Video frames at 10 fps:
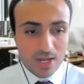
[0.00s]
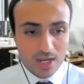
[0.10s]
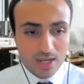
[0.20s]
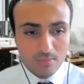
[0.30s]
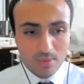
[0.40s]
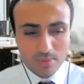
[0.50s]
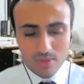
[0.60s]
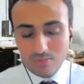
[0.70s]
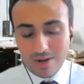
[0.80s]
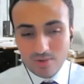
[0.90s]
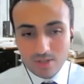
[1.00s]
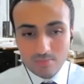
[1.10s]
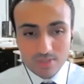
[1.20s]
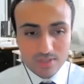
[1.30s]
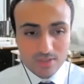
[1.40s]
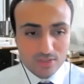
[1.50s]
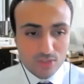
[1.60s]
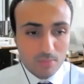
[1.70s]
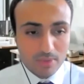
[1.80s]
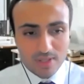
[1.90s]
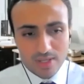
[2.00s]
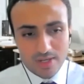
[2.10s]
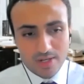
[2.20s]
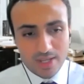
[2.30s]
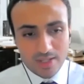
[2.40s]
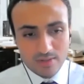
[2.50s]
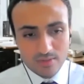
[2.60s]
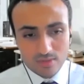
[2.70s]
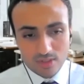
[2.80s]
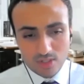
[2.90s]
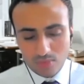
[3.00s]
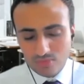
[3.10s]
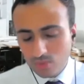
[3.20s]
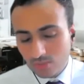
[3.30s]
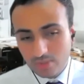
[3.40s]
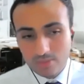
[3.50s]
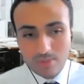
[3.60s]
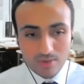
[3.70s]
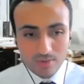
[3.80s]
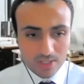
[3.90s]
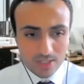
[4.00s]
I'm going to round up the topic here, and we've talked a bit about